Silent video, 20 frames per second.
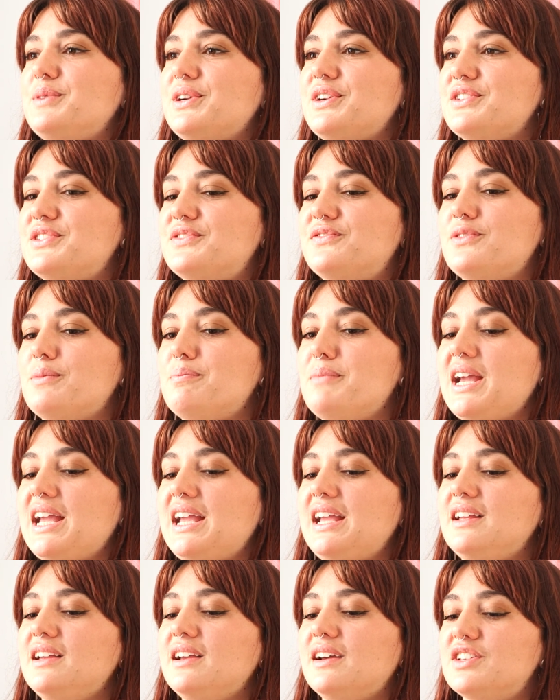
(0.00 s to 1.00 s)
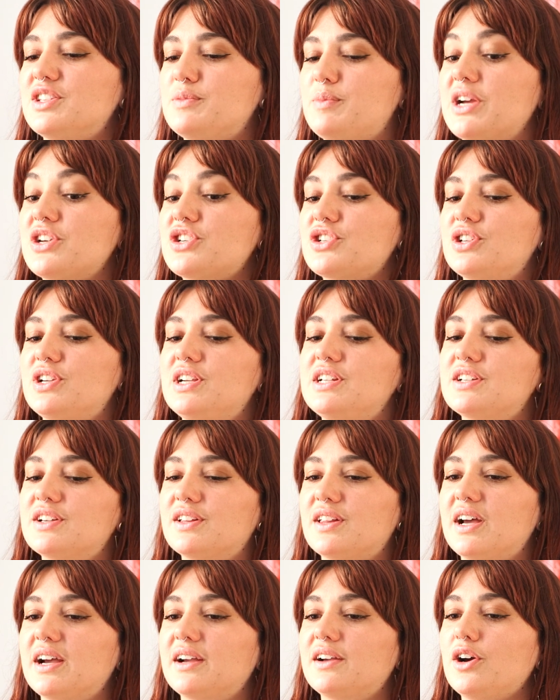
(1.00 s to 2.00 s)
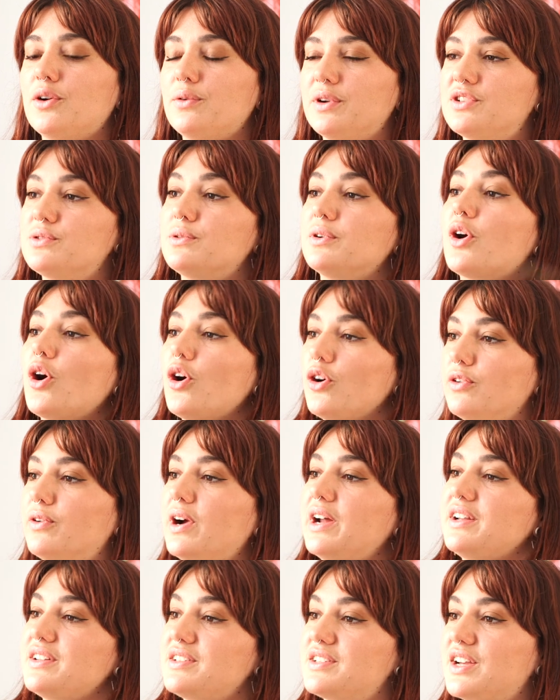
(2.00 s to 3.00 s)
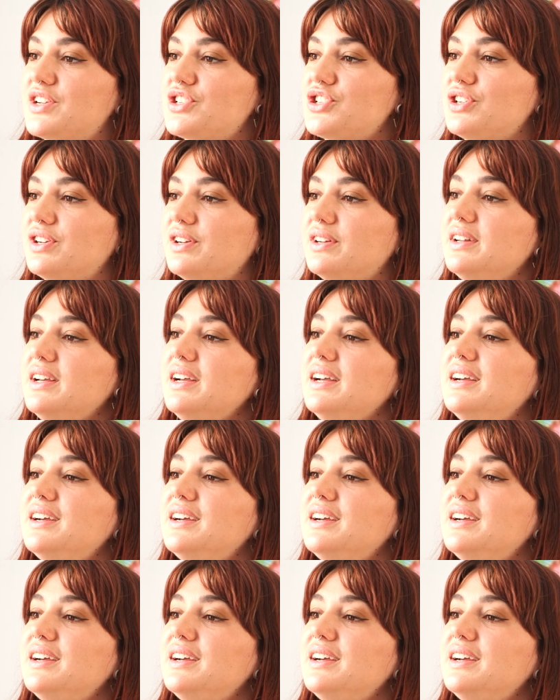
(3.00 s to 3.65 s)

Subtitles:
because for me, especially to like go into a co-writing session